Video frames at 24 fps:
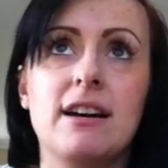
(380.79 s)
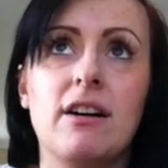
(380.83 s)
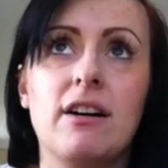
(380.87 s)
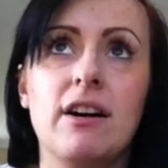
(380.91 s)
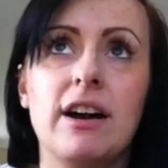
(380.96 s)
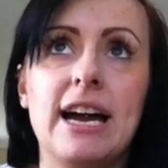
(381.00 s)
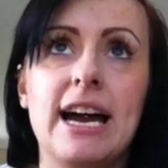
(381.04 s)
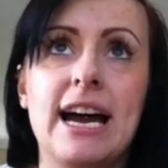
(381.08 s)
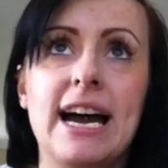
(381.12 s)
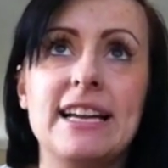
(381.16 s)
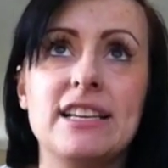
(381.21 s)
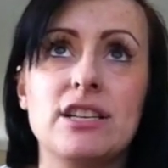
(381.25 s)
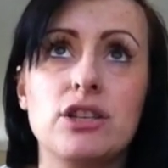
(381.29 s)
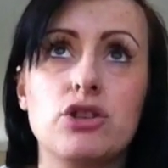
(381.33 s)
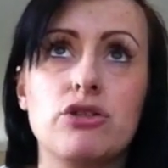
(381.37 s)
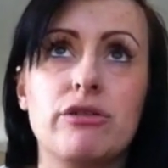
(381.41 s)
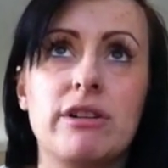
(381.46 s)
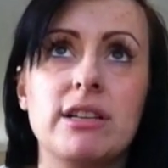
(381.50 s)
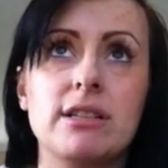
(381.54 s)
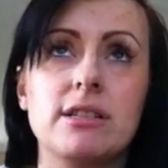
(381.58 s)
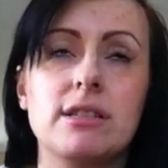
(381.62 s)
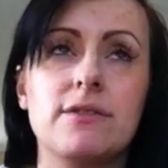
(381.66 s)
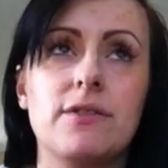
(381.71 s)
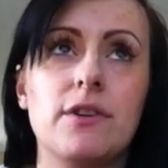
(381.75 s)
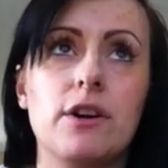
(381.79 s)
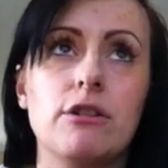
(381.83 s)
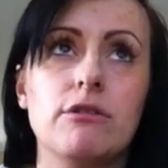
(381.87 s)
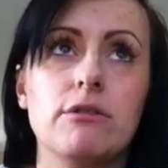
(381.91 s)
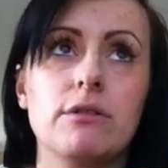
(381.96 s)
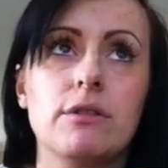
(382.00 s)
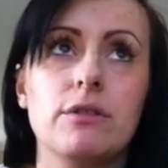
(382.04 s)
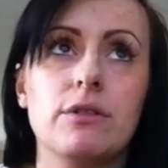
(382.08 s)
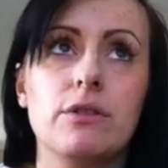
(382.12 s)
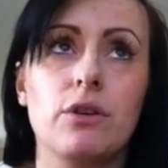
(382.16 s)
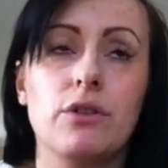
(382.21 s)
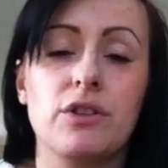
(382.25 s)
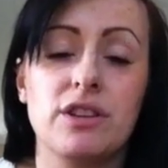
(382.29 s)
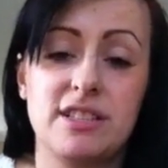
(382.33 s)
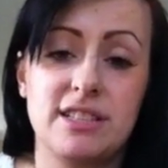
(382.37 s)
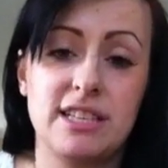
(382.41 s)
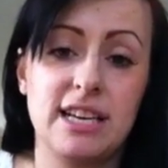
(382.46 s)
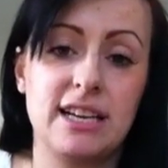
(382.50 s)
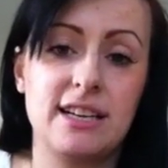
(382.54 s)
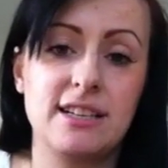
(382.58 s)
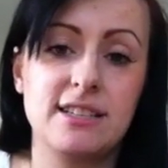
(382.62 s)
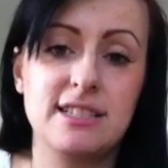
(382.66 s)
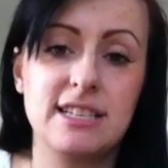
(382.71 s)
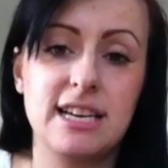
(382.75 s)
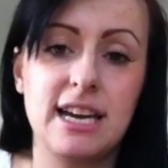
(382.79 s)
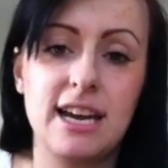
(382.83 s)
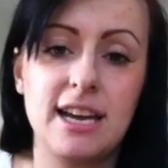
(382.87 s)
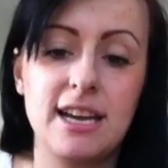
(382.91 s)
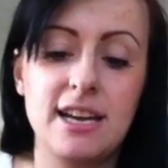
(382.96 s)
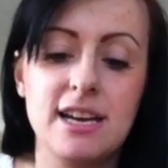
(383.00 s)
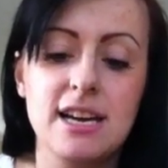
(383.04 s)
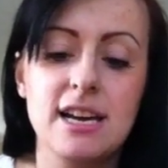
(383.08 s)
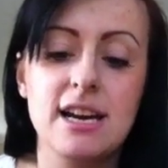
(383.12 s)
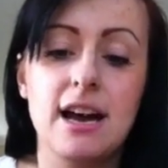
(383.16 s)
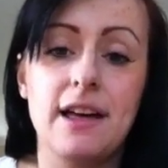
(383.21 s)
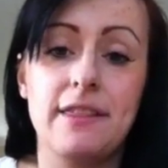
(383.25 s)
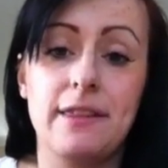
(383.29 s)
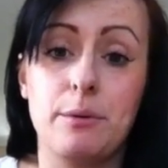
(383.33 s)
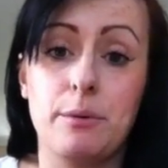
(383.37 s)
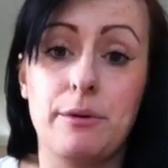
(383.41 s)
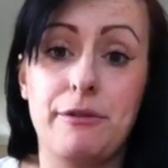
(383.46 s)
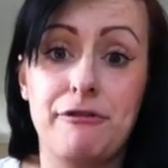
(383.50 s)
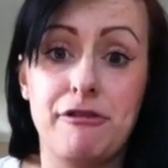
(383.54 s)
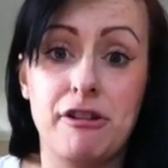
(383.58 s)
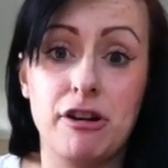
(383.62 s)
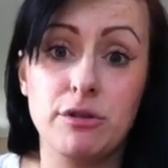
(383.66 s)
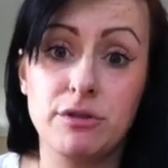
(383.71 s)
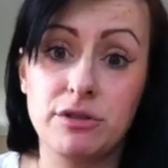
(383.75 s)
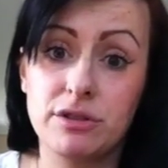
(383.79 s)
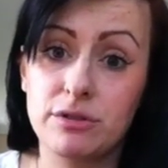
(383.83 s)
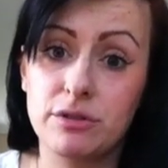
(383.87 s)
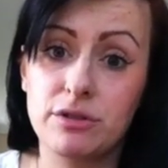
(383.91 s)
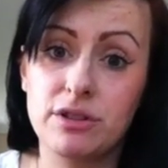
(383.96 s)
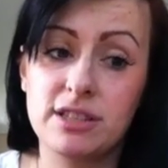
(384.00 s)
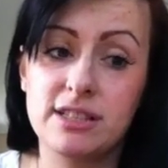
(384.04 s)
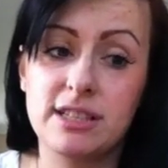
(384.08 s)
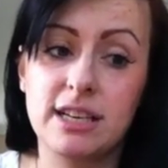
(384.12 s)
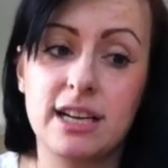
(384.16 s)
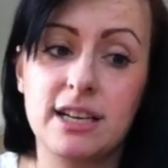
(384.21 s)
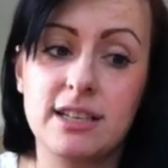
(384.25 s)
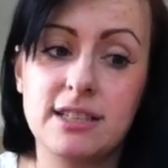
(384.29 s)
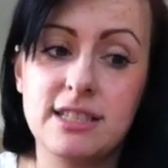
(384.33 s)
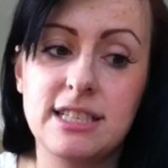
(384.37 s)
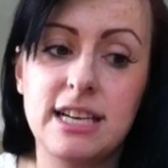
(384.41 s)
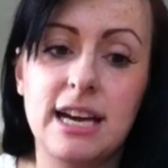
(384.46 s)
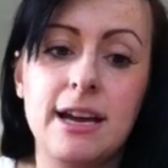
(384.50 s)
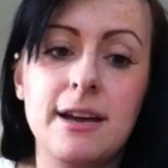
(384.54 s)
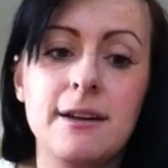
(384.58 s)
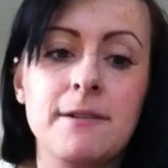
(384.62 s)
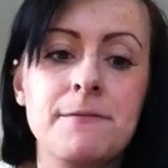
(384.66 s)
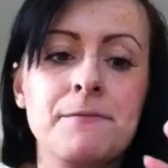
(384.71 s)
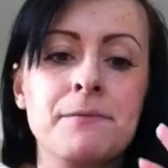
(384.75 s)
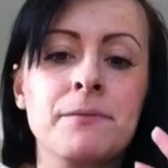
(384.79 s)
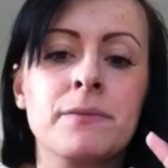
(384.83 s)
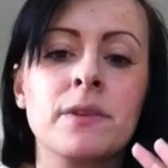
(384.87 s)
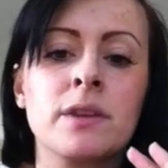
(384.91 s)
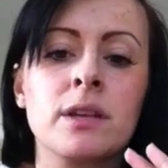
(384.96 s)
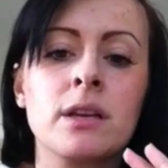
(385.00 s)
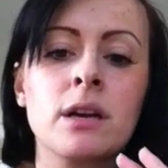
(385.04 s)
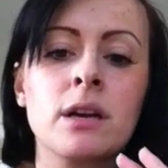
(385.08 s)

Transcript: I had a transfer on the 2nd day, and they were frozen on the 2nd day.